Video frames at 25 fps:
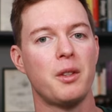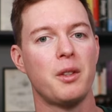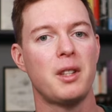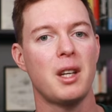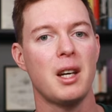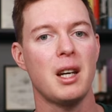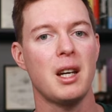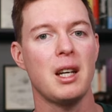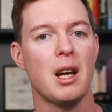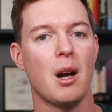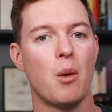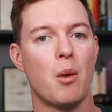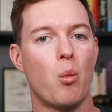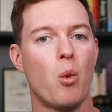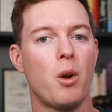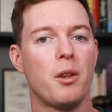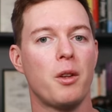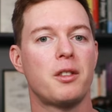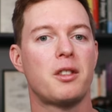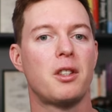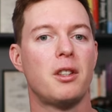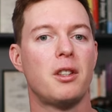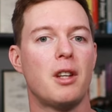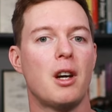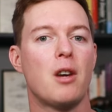one day and
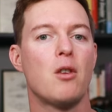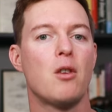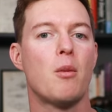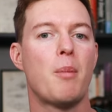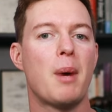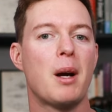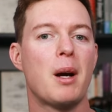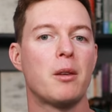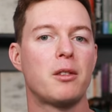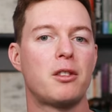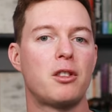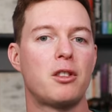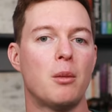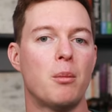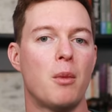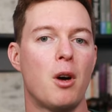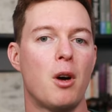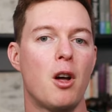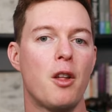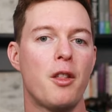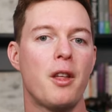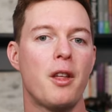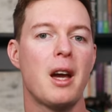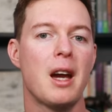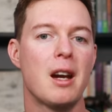want to know about
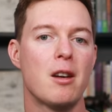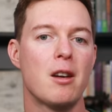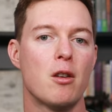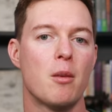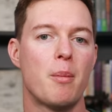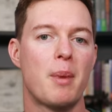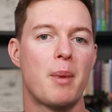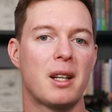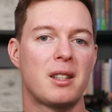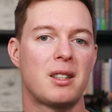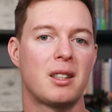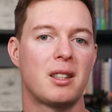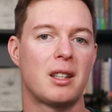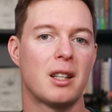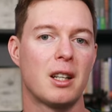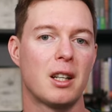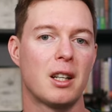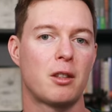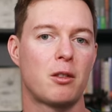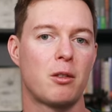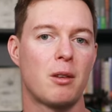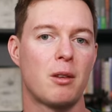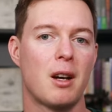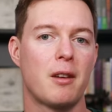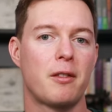some other aerobatic
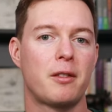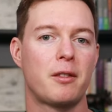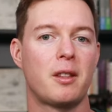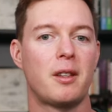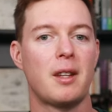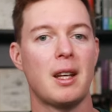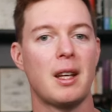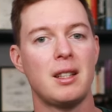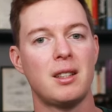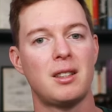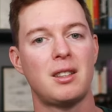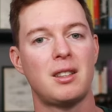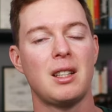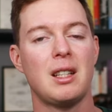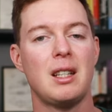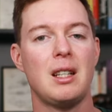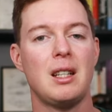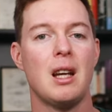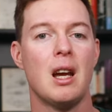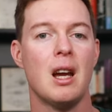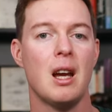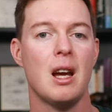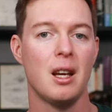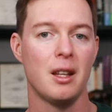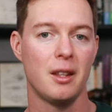aircraft, then
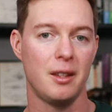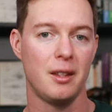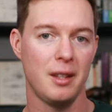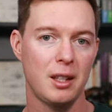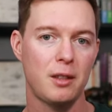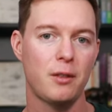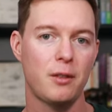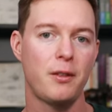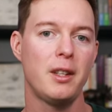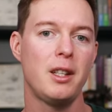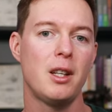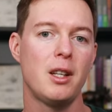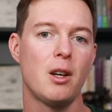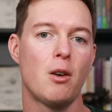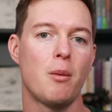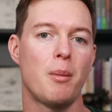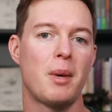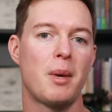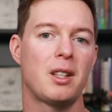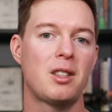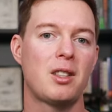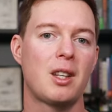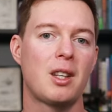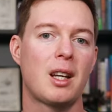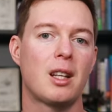see this video
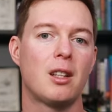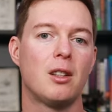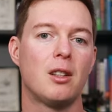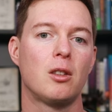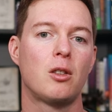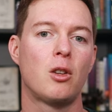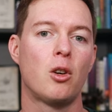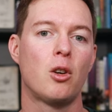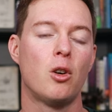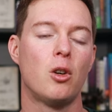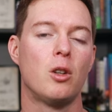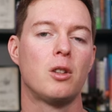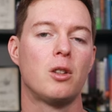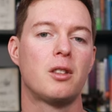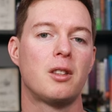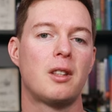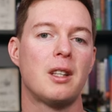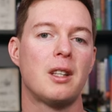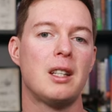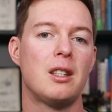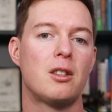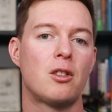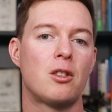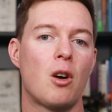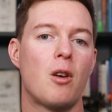on my channel
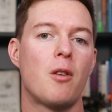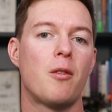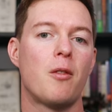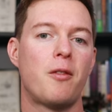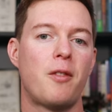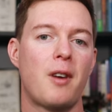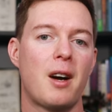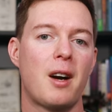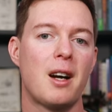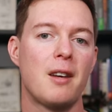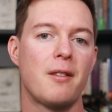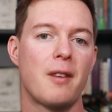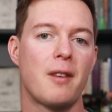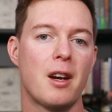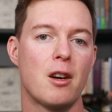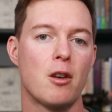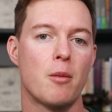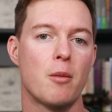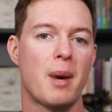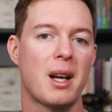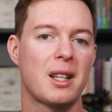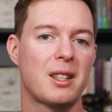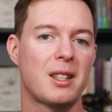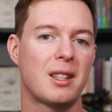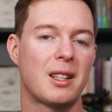called The Top 5
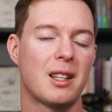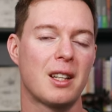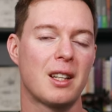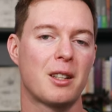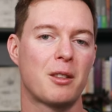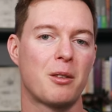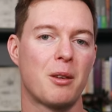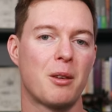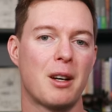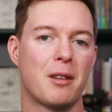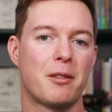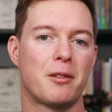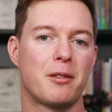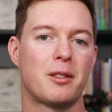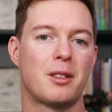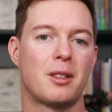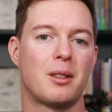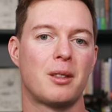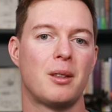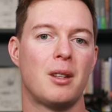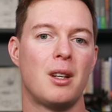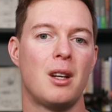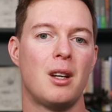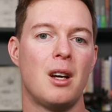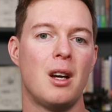Aerobatic
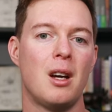Aircraft.